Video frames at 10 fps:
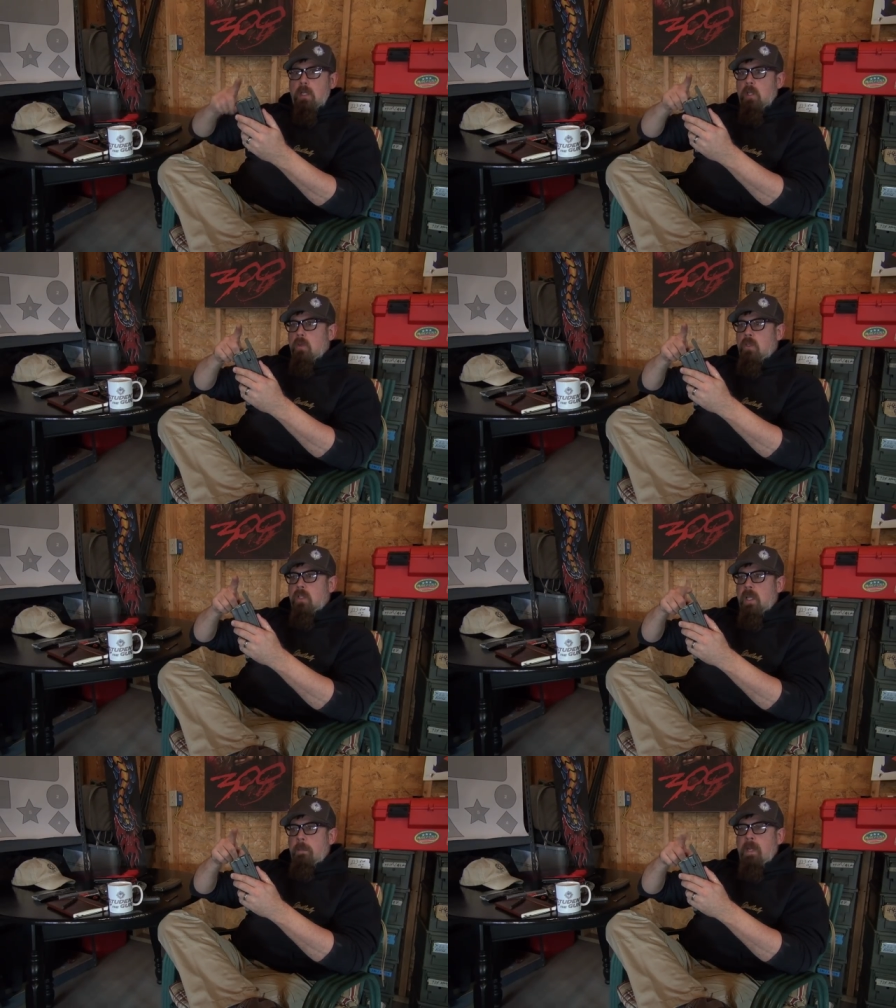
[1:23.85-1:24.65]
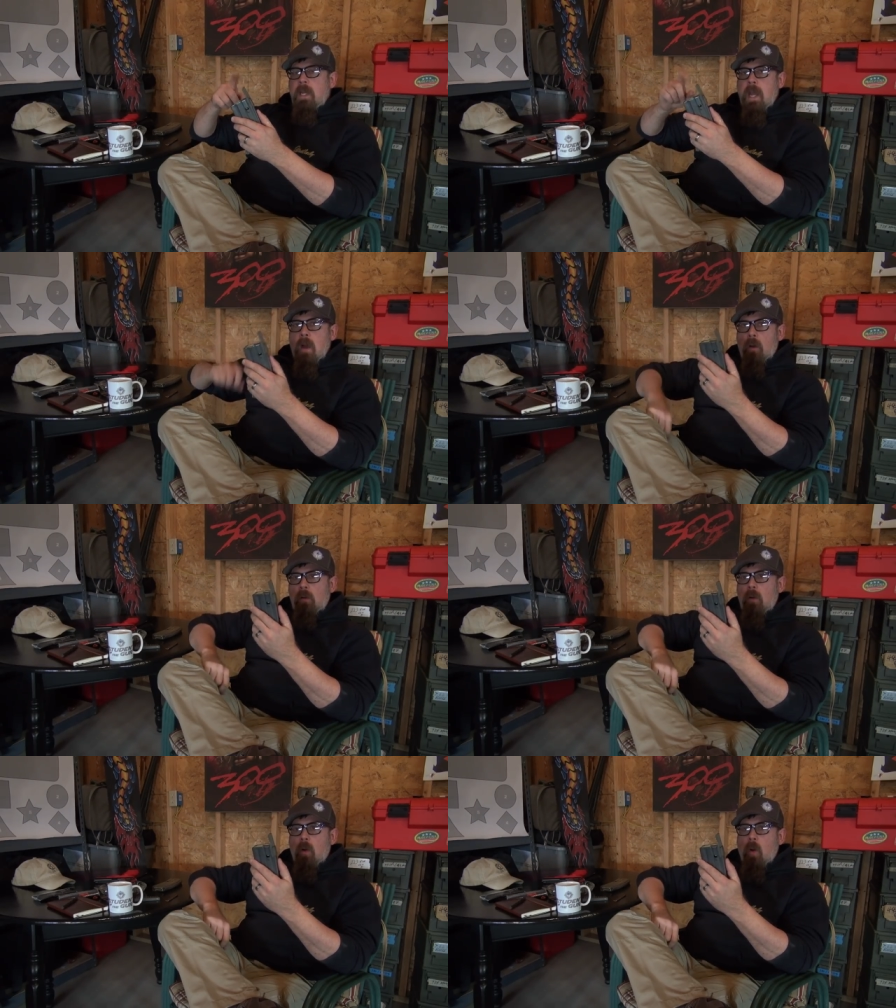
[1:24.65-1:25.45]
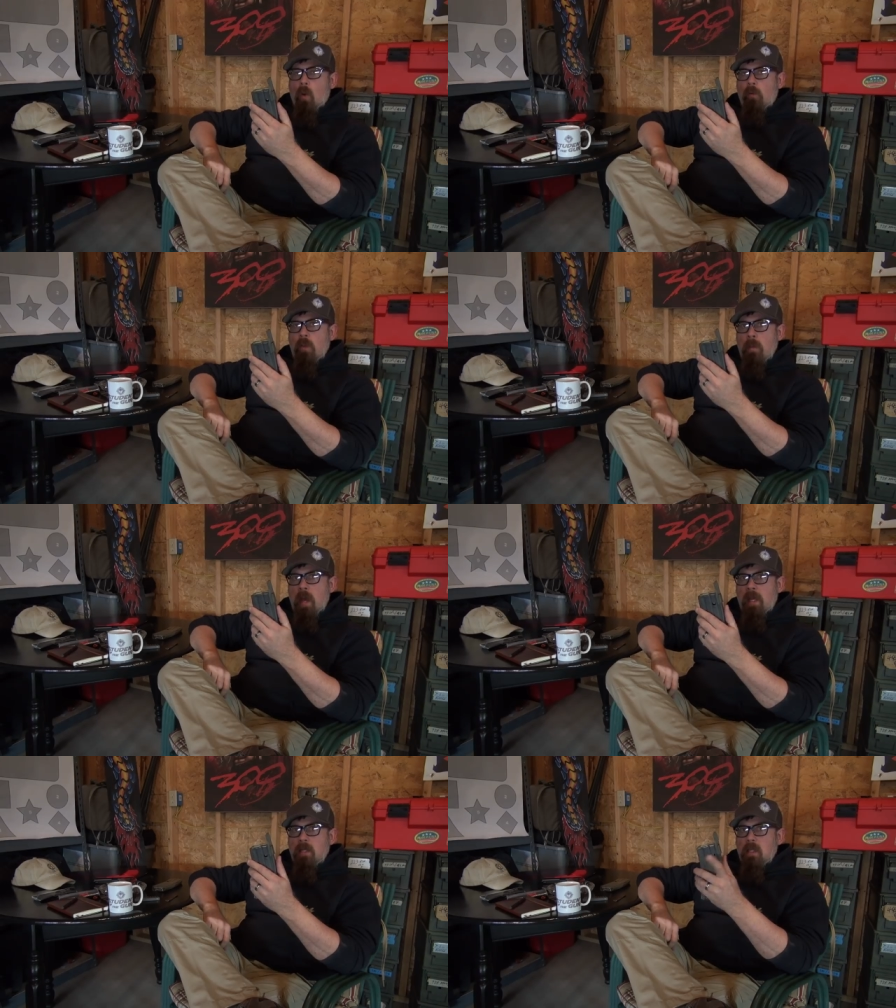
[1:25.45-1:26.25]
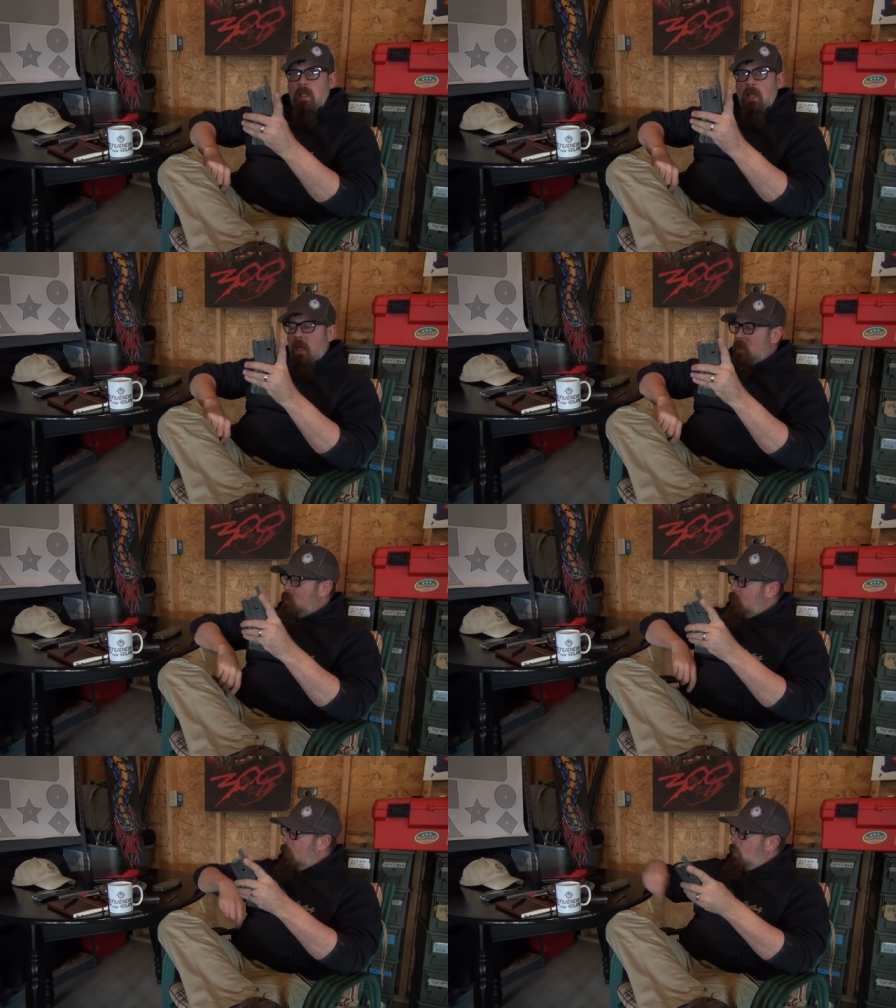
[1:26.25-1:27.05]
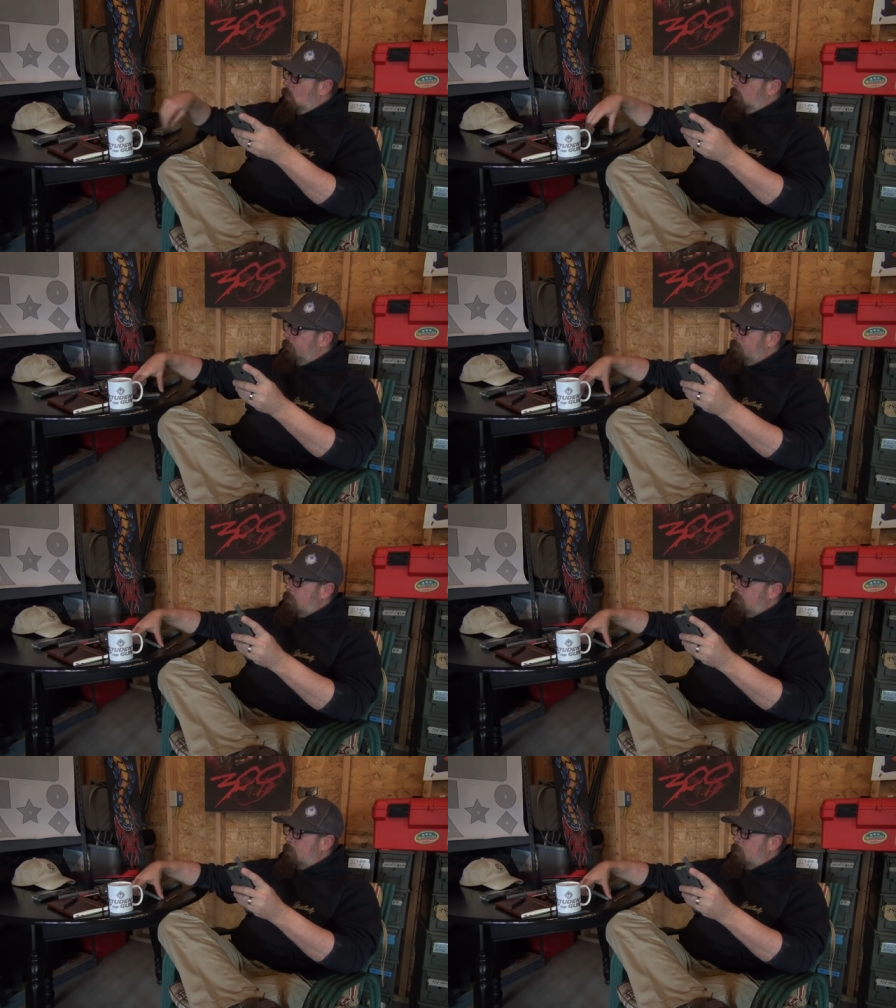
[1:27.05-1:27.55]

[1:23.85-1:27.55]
you slip it down over the magazine like so.